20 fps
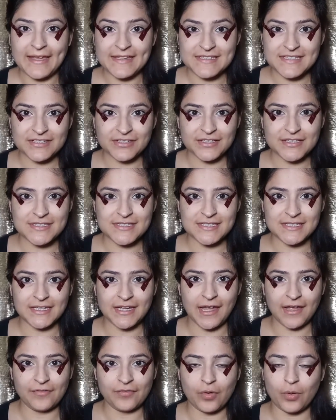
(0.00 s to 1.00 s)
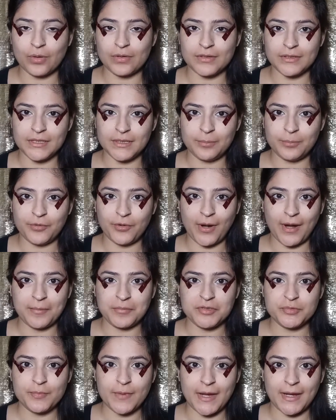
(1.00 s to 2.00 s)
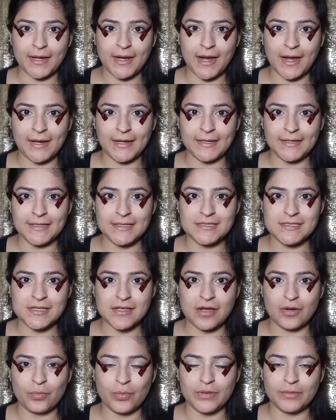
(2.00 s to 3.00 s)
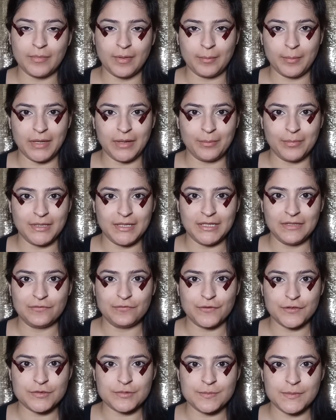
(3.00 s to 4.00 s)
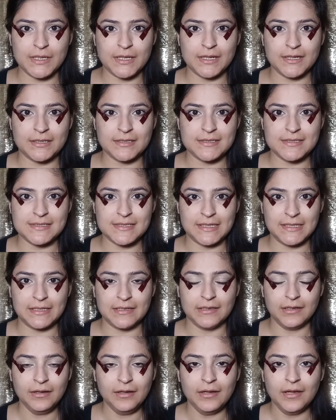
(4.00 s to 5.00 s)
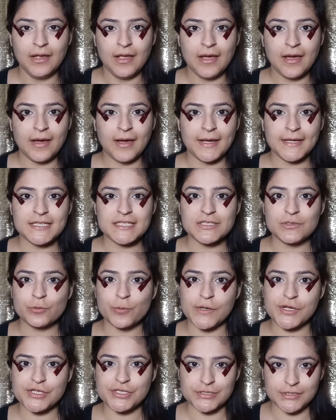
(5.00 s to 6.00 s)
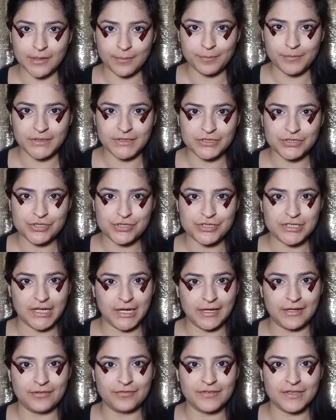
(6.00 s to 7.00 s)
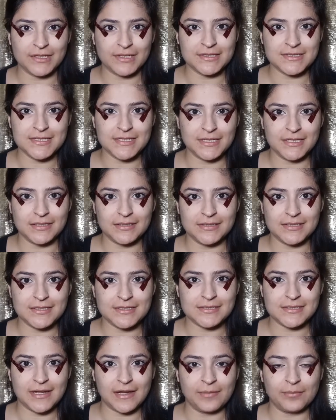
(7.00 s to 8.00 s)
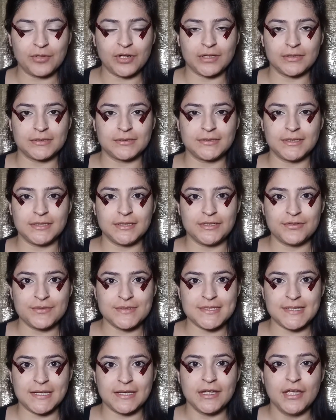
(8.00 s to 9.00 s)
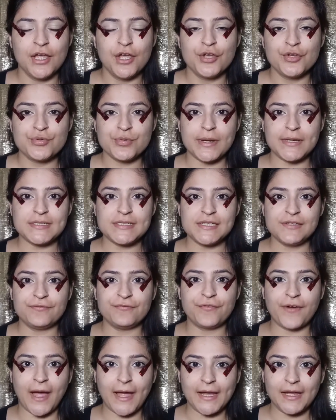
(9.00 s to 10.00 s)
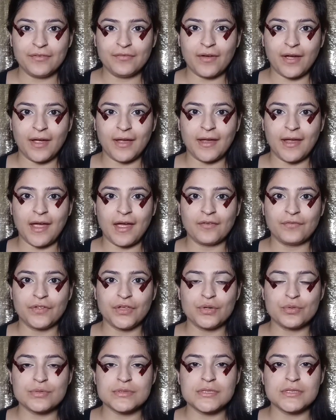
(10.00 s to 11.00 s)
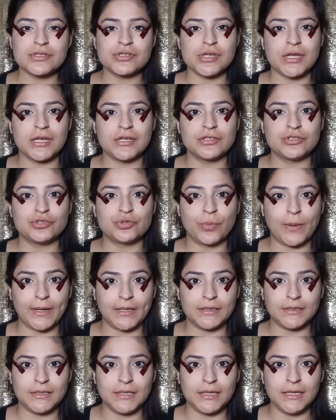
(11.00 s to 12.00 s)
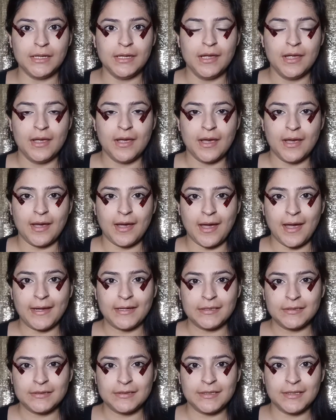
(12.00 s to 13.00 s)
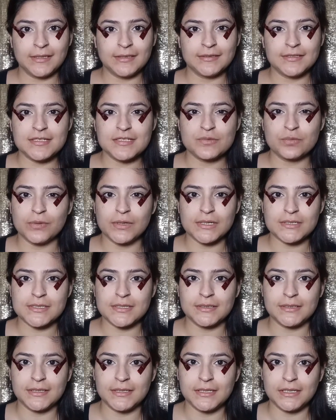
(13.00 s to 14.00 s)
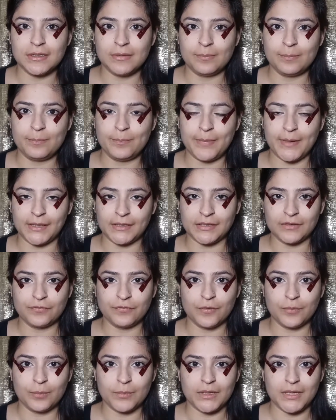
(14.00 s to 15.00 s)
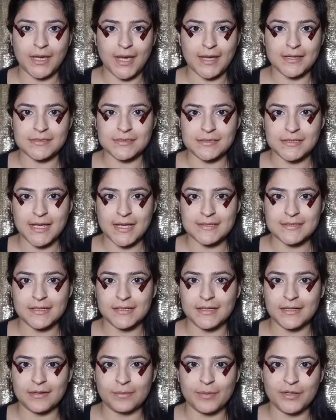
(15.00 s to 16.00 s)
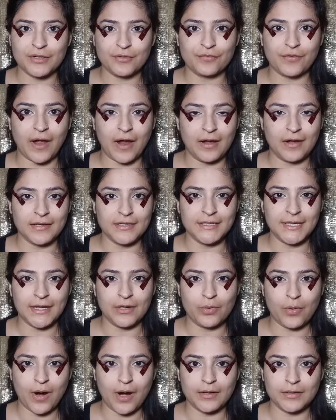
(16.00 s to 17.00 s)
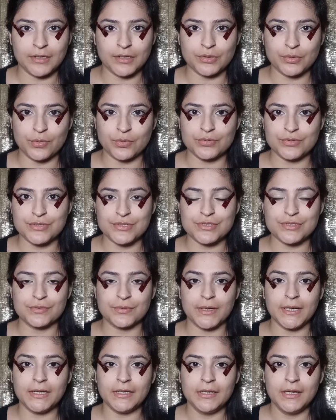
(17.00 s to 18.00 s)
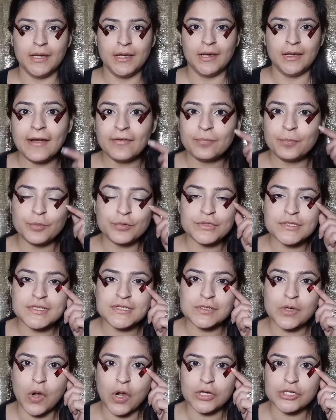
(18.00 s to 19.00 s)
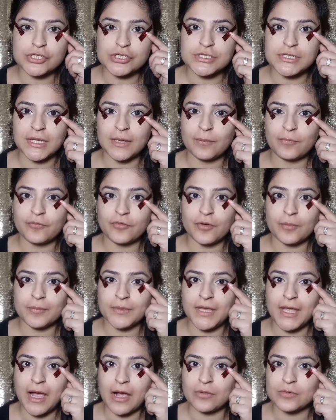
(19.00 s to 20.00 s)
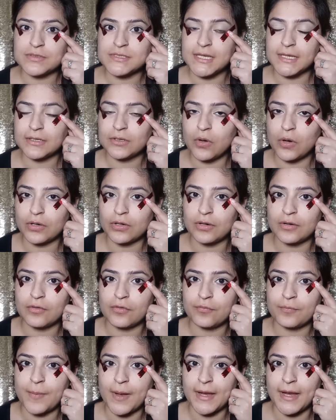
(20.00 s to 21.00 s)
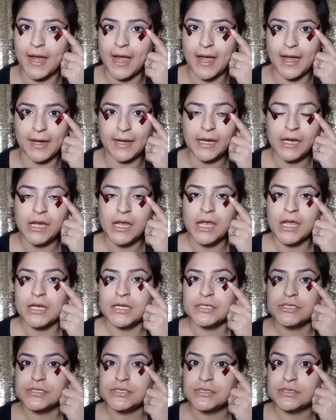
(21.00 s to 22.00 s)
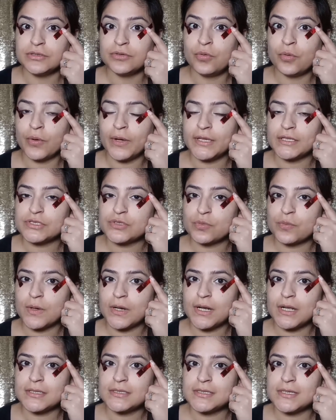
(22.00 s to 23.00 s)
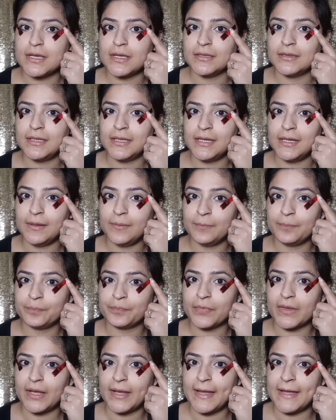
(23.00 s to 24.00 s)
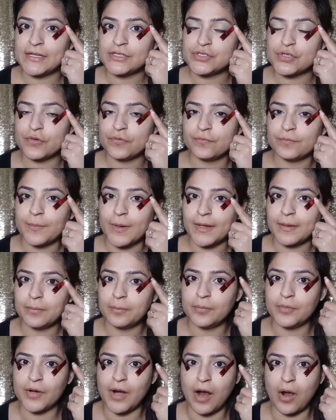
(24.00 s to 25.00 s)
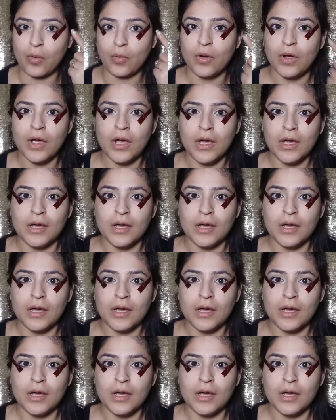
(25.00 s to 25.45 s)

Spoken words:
As you can see, I've already primed my eyelids with my Maybelline Fit Me concealer. I switched up the shade of the concealer this time. Rather than using 25, I have used the shade 20. I think this works a little better for me as it has a little bit of yellow undertones to it. I have put a scotch tape from the outside corner of my eye going towards the edge of my brow.